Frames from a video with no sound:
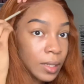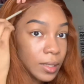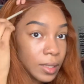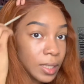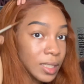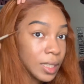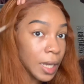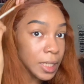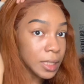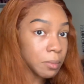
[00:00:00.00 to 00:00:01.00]
This
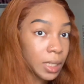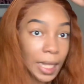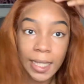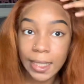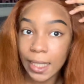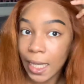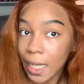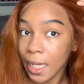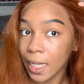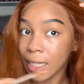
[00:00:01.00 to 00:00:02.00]
side is
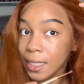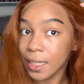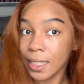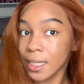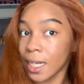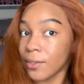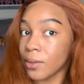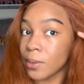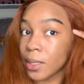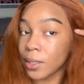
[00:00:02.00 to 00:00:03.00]
blended. It's this side for
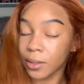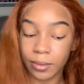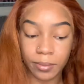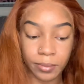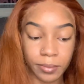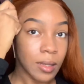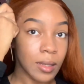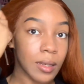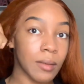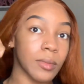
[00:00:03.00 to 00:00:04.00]
real.
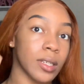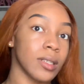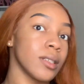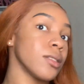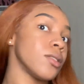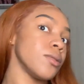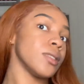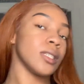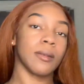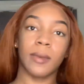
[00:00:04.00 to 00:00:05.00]
I'm gonna do
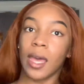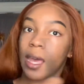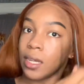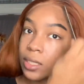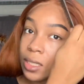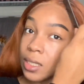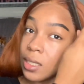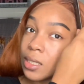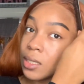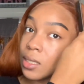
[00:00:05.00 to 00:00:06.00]
some
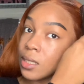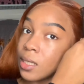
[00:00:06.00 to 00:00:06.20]
edges.